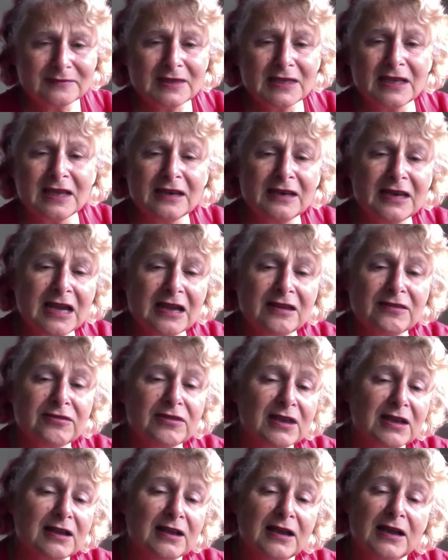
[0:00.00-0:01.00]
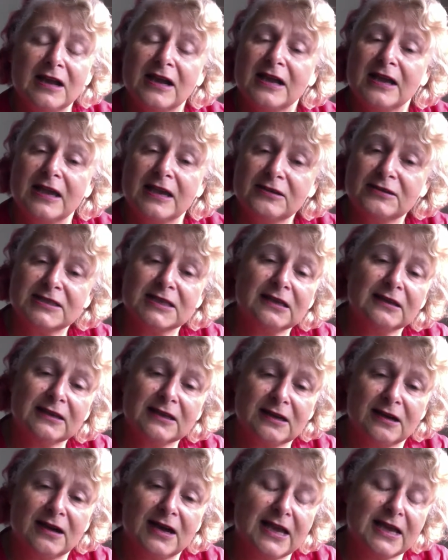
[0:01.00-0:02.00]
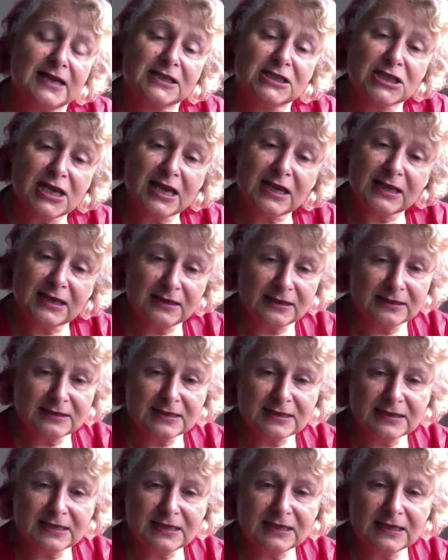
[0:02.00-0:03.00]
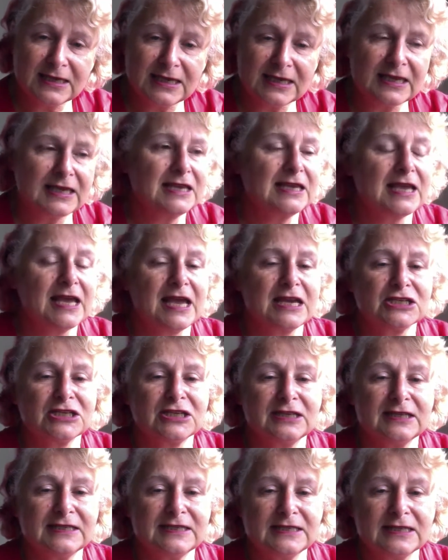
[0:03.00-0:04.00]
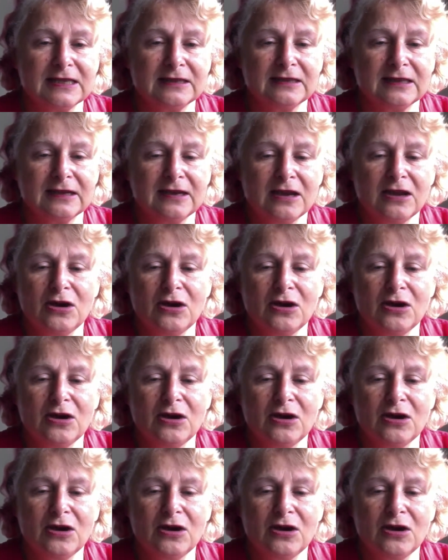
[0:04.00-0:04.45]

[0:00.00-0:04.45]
Now, a New Zealand guy at check-in in Sydney actually said that